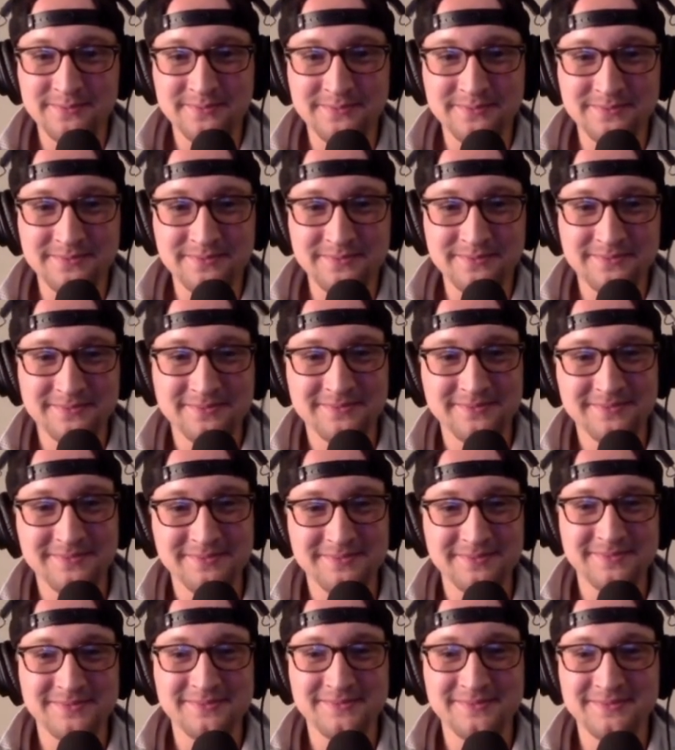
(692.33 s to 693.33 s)

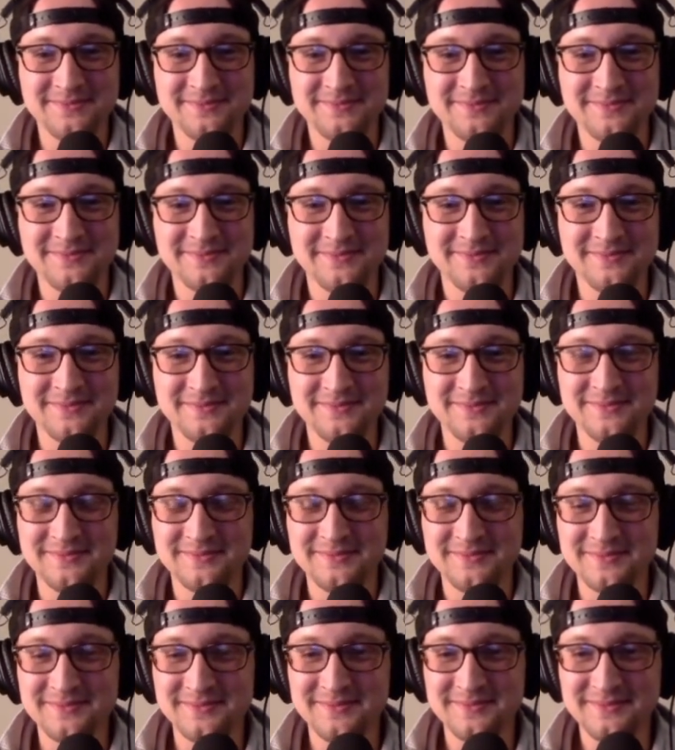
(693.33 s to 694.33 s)

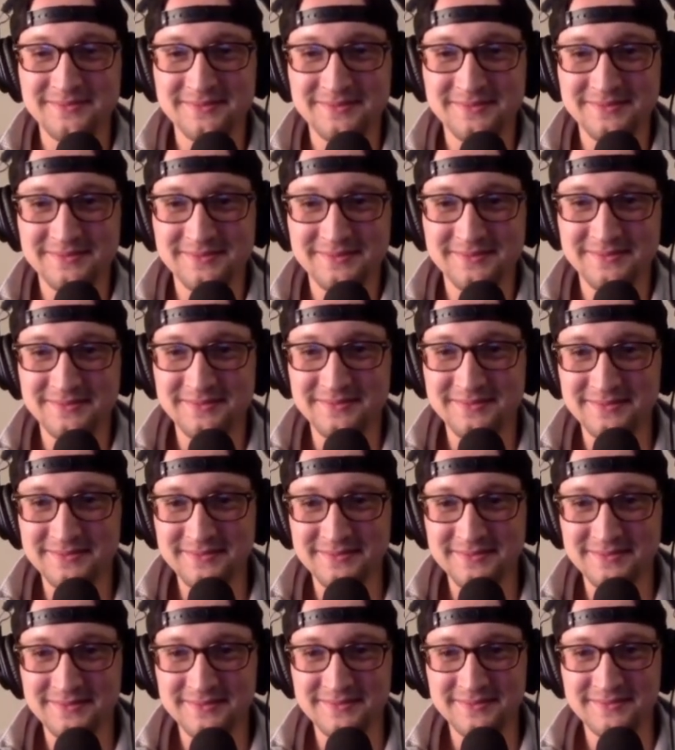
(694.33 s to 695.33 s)

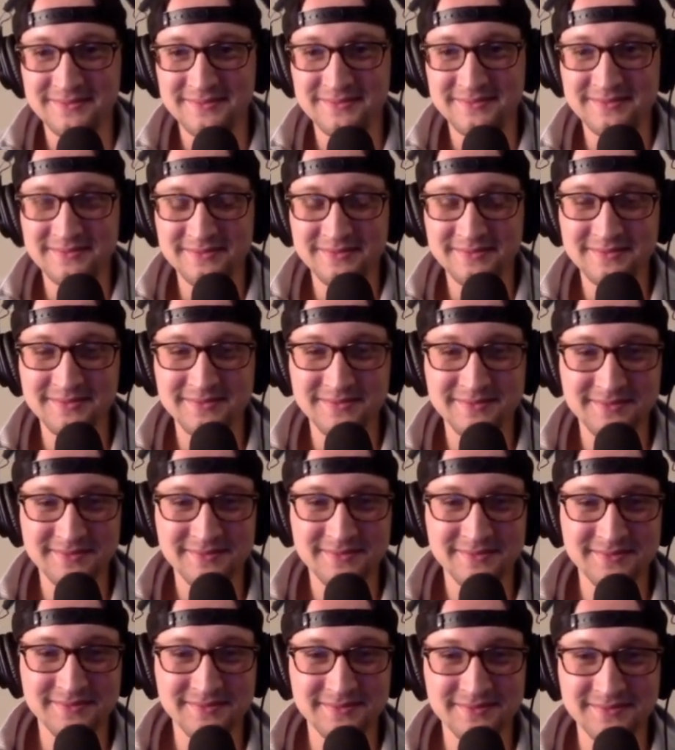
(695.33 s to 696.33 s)

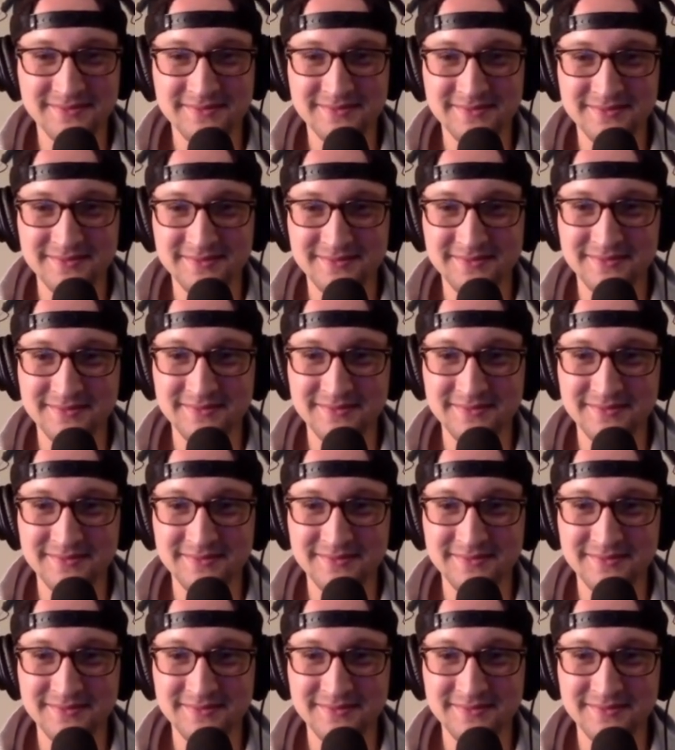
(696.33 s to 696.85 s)
[no speech]